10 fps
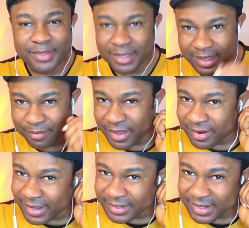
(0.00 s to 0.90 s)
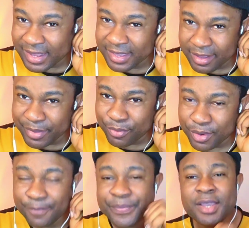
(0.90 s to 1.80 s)
Hear me right and hear me
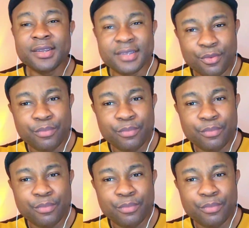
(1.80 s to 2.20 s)
well. There